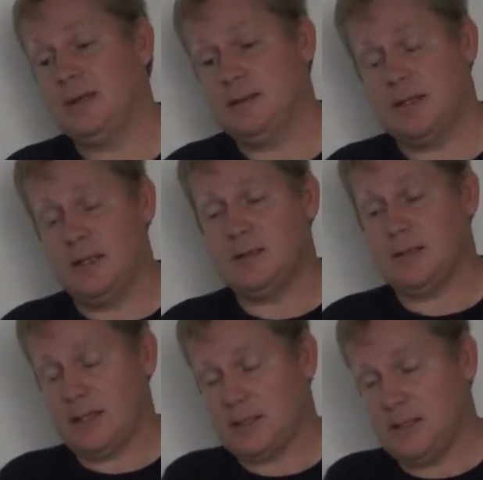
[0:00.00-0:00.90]
He's done it,
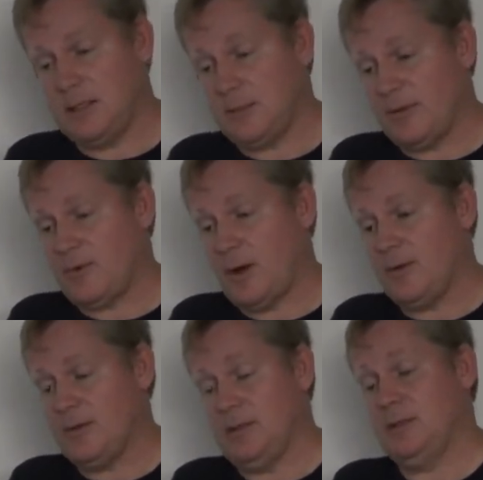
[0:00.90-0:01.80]
like I said, he did to my father.
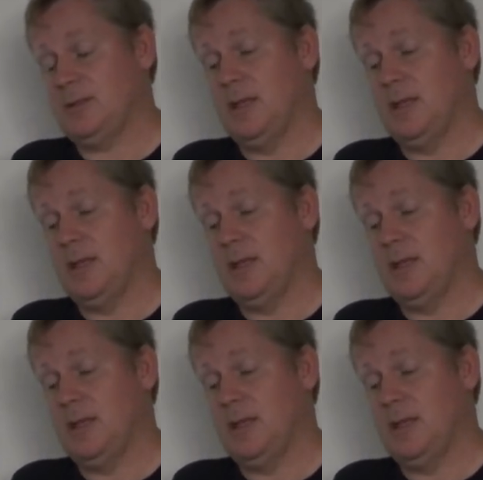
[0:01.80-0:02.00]
He